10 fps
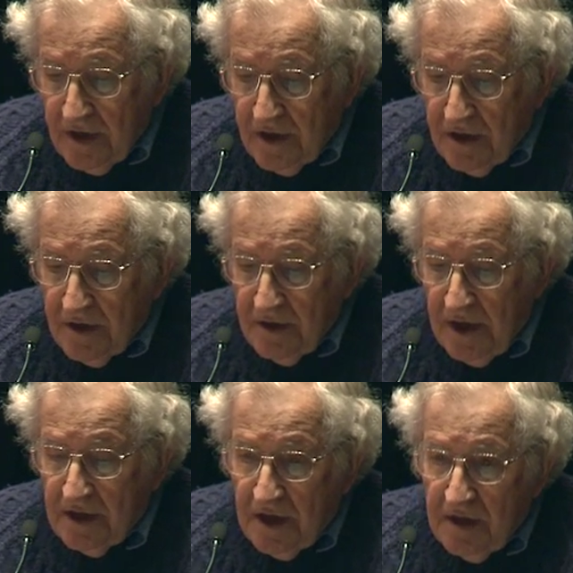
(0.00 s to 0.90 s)

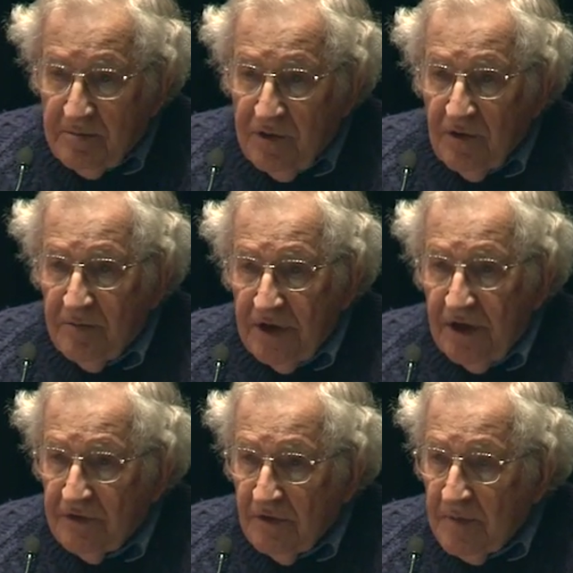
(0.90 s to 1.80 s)
At that point, but you
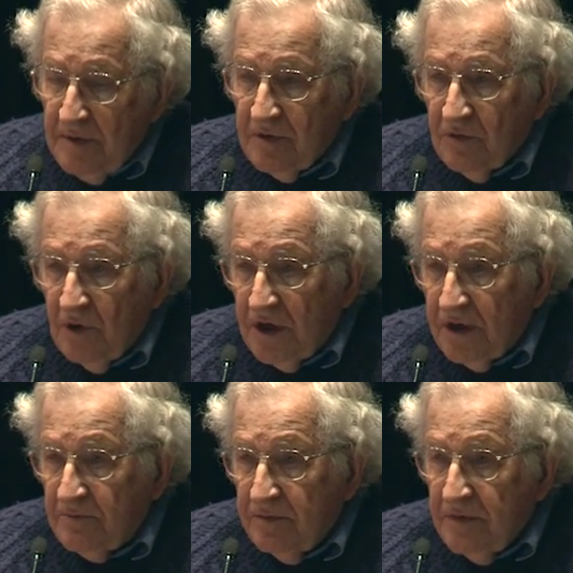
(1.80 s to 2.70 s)
have to remember
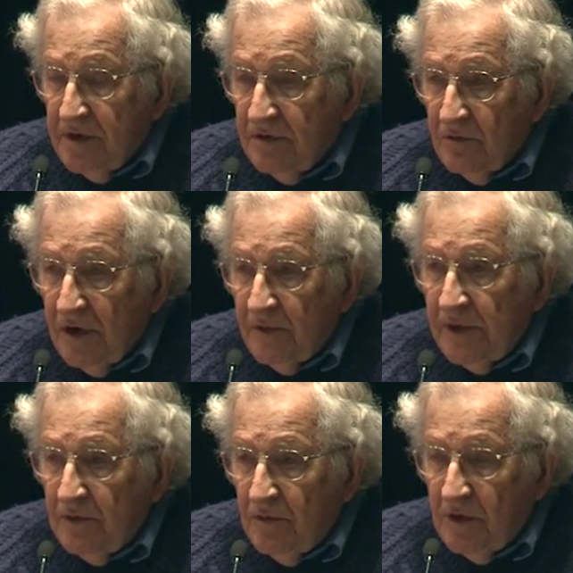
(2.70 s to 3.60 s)

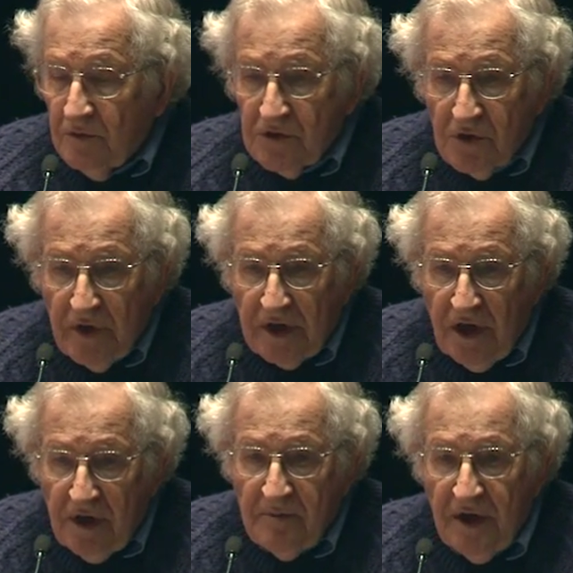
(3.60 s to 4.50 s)
what was going
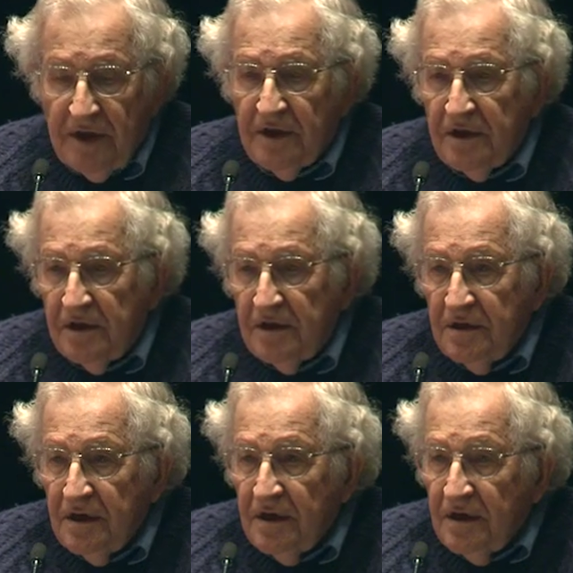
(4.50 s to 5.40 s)
on by then in
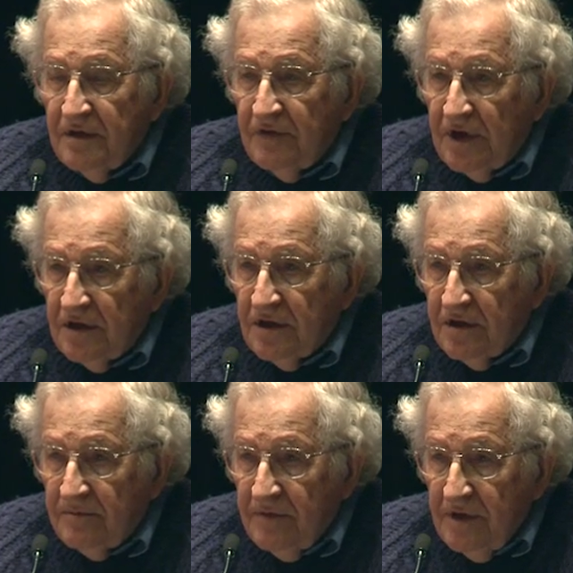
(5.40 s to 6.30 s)

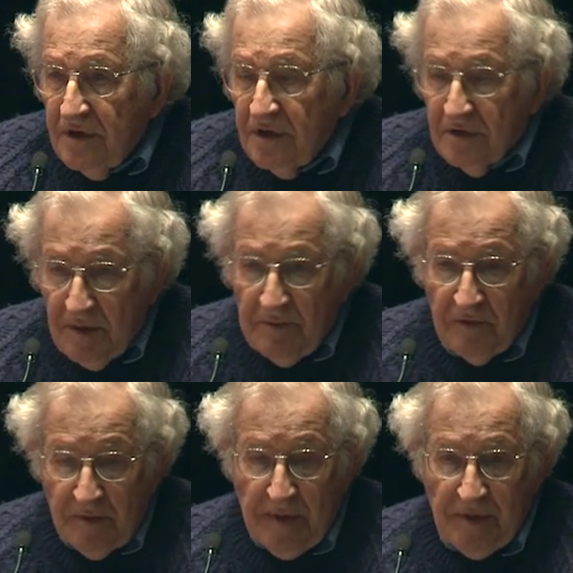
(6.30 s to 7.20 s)
Vietnam.
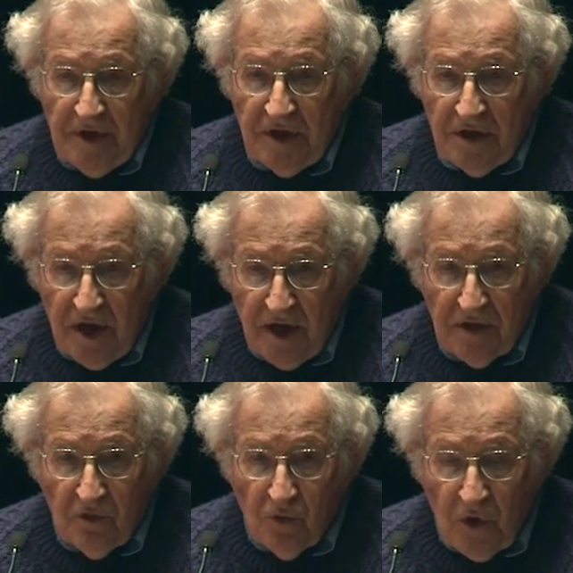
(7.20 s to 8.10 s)
Remember,
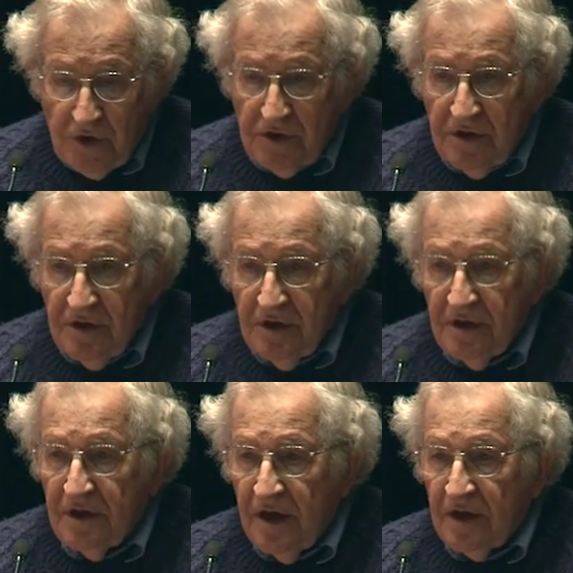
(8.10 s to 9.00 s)
the worst
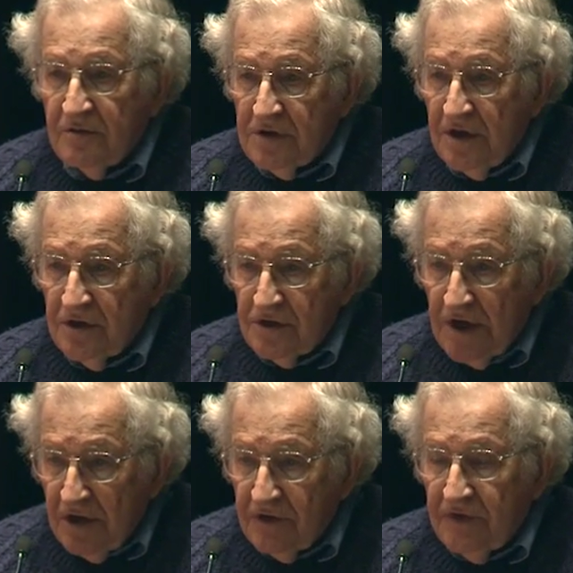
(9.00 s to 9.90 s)
attack was against
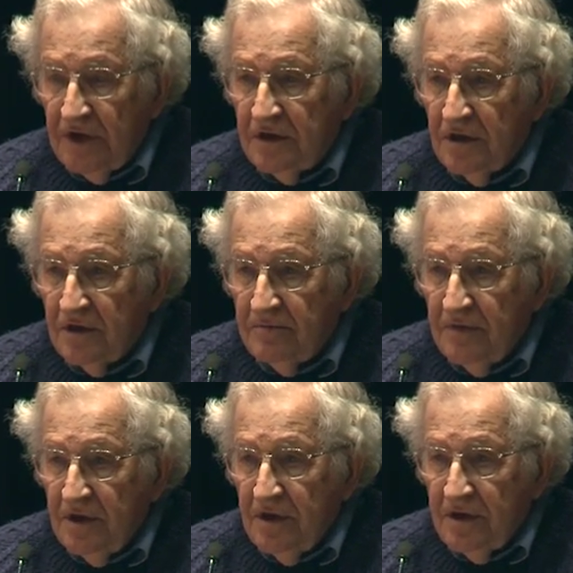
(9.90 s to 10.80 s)
South Vietnam.
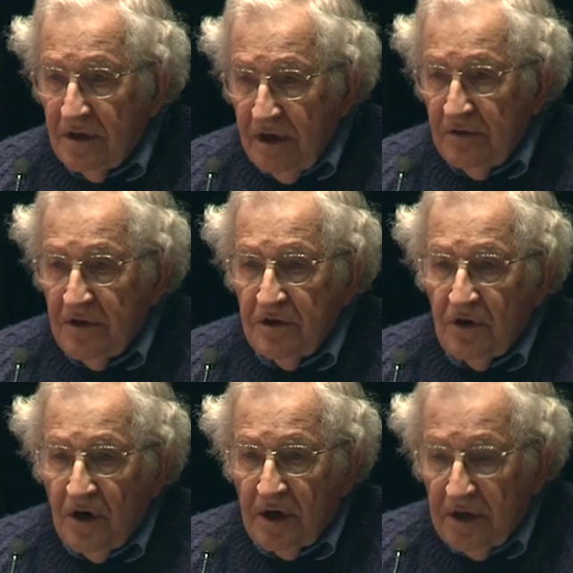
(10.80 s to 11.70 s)
They were the
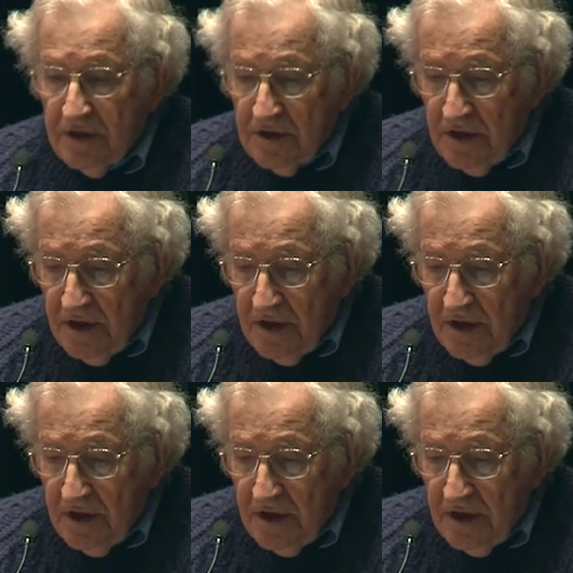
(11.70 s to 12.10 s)
targets.